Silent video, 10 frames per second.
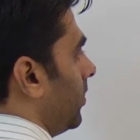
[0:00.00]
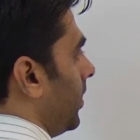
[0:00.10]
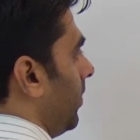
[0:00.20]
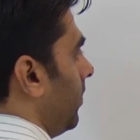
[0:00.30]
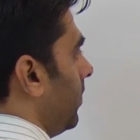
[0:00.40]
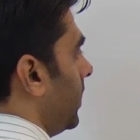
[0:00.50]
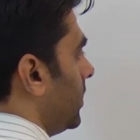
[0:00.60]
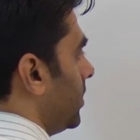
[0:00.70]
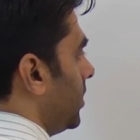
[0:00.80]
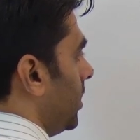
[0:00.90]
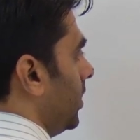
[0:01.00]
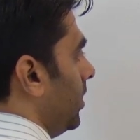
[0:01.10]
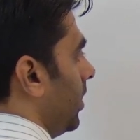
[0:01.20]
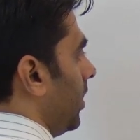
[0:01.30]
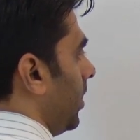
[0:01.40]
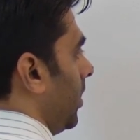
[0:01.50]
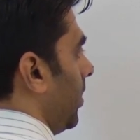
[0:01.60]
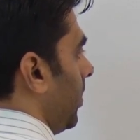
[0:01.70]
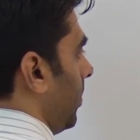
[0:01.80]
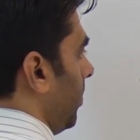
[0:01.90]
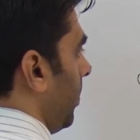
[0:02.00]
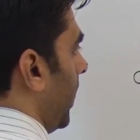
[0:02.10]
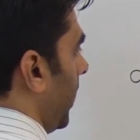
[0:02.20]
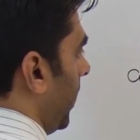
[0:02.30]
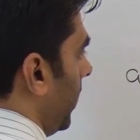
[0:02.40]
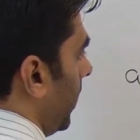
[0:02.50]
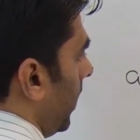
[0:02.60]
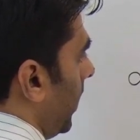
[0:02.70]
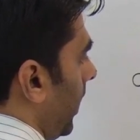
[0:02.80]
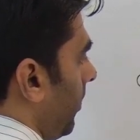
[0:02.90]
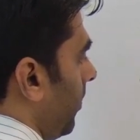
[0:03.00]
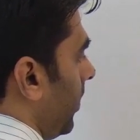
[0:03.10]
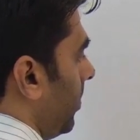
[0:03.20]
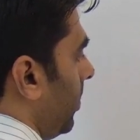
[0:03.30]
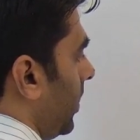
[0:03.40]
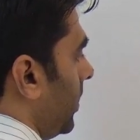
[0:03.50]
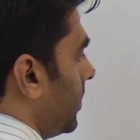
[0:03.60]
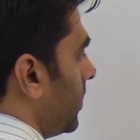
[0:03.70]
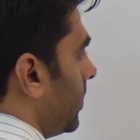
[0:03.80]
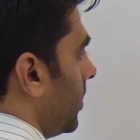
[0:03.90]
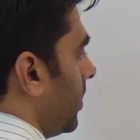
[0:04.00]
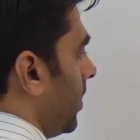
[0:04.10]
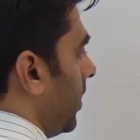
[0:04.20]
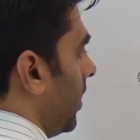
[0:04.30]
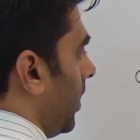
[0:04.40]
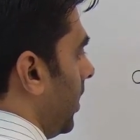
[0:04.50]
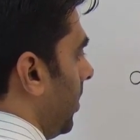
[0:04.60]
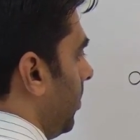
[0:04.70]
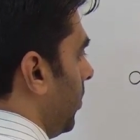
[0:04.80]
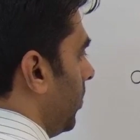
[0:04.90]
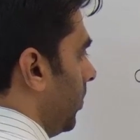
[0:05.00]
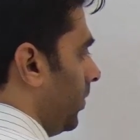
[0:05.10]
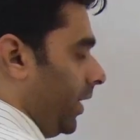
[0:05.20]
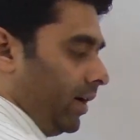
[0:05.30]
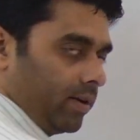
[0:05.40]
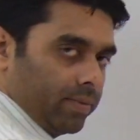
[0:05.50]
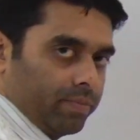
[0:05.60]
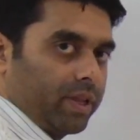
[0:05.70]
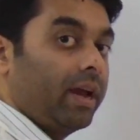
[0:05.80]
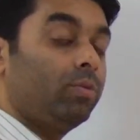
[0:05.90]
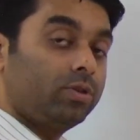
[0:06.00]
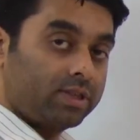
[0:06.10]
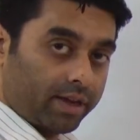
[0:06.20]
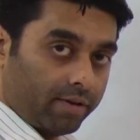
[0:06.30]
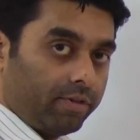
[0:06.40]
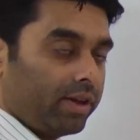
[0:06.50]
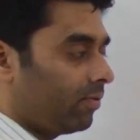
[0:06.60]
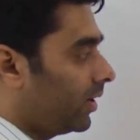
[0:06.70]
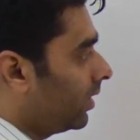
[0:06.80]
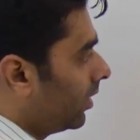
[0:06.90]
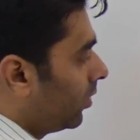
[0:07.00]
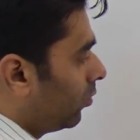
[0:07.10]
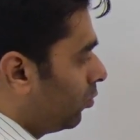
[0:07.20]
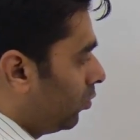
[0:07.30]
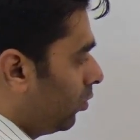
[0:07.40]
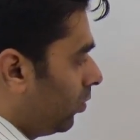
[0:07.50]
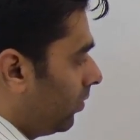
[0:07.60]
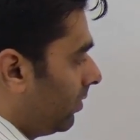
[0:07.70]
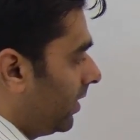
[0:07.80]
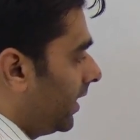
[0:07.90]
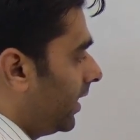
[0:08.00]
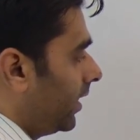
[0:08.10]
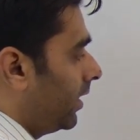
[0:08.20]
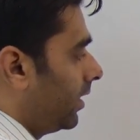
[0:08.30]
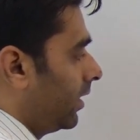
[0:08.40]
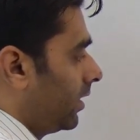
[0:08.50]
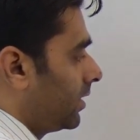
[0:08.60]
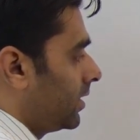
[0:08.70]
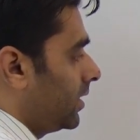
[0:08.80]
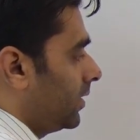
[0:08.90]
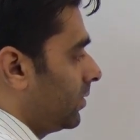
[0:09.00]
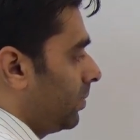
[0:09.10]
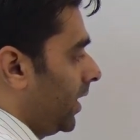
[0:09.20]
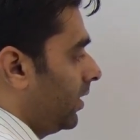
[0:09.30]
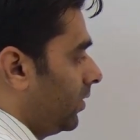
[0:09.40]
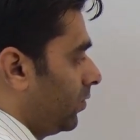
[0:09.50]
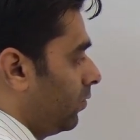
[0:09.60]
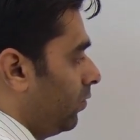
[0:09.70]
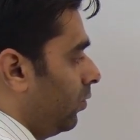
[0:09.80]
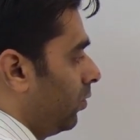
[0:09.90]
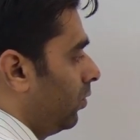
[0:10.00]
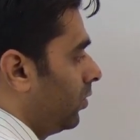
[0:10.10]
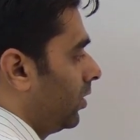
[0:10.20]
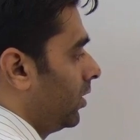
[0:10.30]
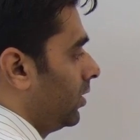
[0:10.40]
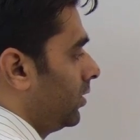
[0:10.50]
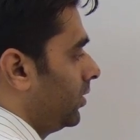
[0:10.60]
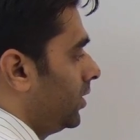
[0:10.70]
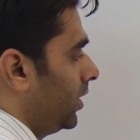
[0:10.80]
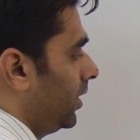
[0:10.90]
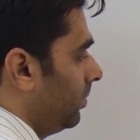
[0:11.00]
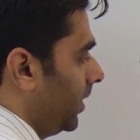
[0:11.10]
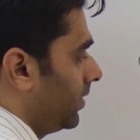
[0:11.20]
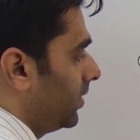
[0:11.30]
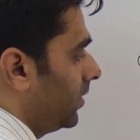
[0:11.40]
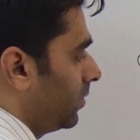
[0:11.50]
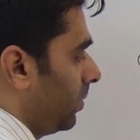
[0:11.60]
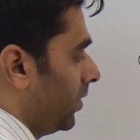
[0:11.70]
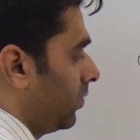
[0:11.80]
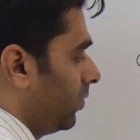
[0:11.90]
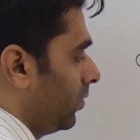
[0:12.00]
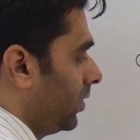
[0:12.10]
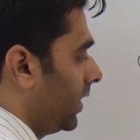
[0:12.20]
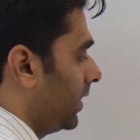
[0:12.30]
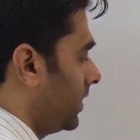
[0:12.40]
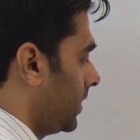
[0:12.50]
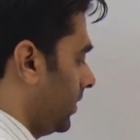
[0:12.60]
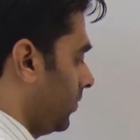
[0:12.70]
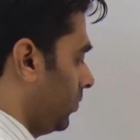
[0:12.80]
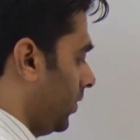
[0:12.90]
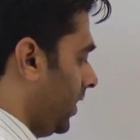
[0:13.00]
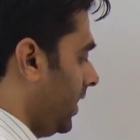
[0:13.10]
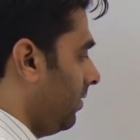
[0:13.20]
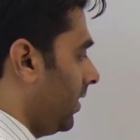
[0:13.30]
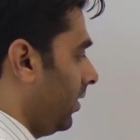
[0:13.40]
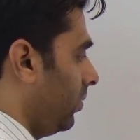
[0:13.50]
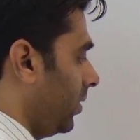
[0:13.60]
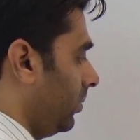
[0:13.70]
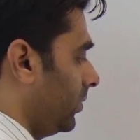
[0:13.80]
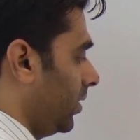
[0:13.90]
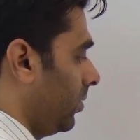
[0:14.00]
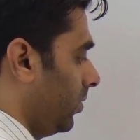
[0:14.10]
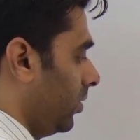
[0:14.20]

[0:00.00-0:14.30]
m1g by m1 plus m2, right? M2 is the heavier one. So we will get it 6 minus 4 g by 6 plus 4, that is 10. So A value comes out